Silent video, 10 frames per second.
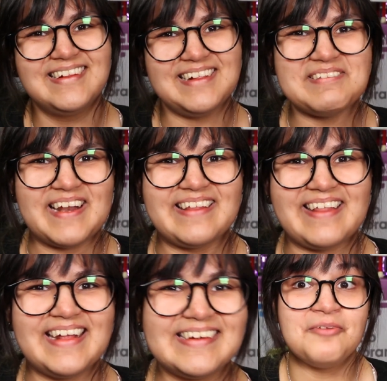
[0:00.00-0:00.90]
Something like
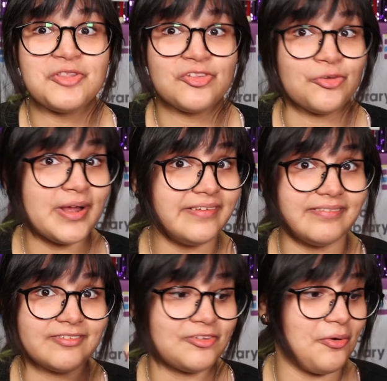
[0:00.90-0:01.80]
that, which is
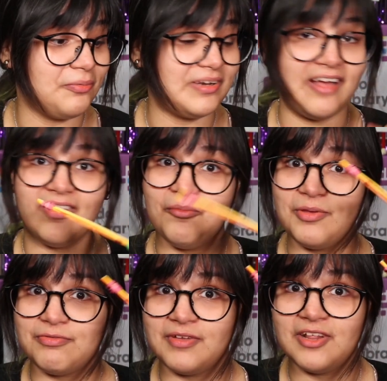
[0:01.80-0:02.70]
great. So now that
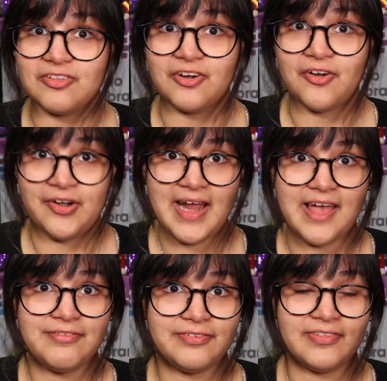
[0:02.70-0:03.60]
we finished our
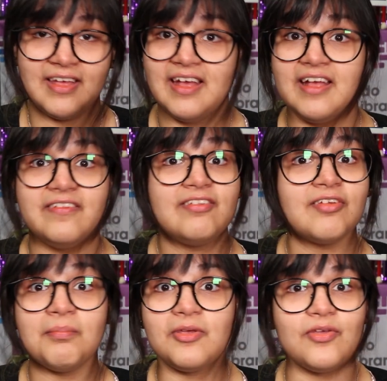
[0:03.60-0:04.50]
craft, this
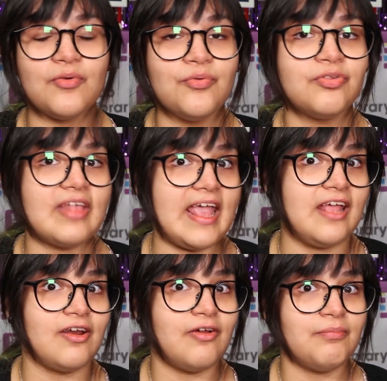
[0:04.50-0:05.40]
can be used
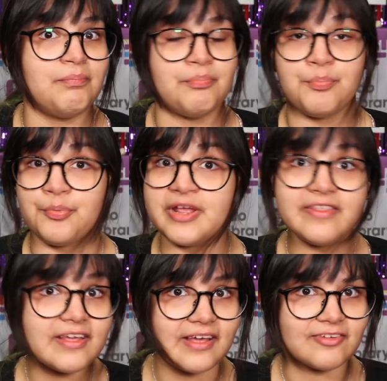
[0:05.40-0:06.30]
in our
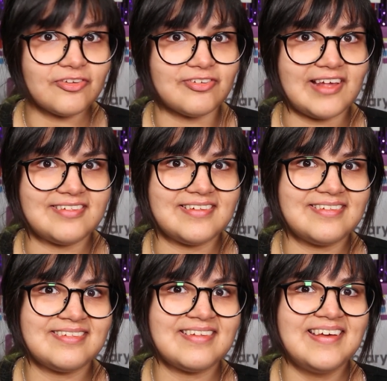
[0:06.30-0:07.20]
breathing
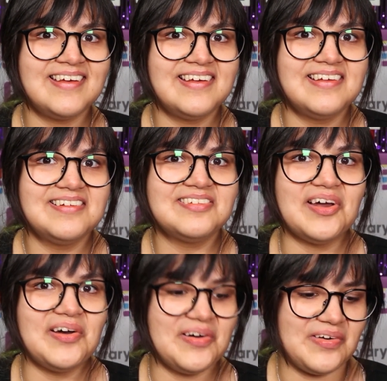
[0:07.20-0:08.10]
exercises.
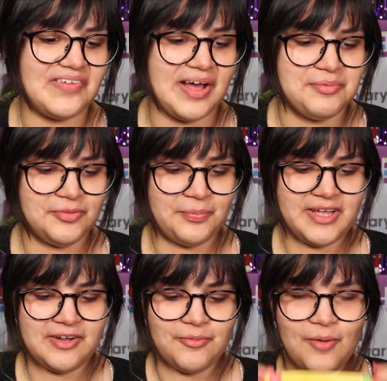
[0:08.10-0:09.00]
So I was
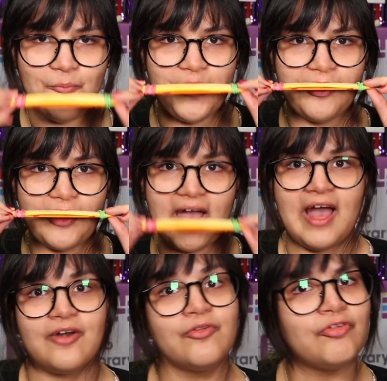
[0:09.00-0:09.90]
playing around with
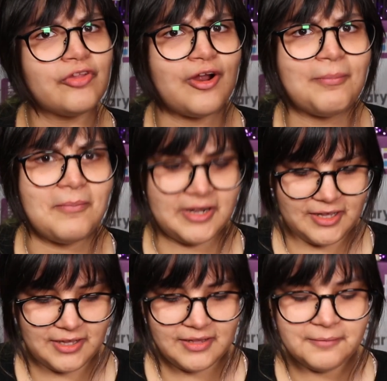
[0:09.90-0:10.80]
how to do the
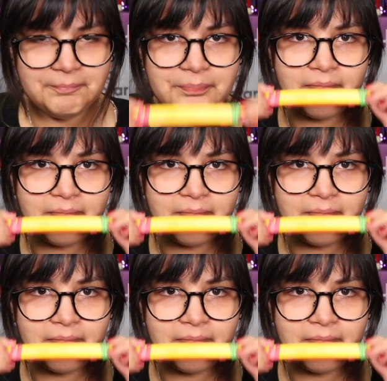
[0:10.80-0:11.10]
harmonica,